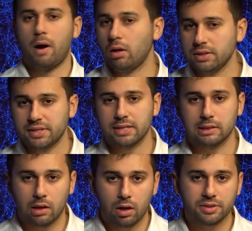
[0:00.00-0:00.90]
Policies,
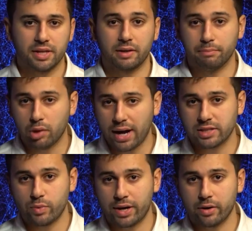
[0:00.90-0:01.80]
logs, and
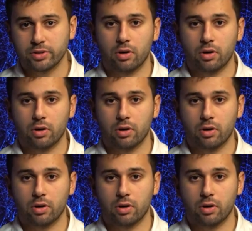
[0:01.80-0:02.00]
compliance records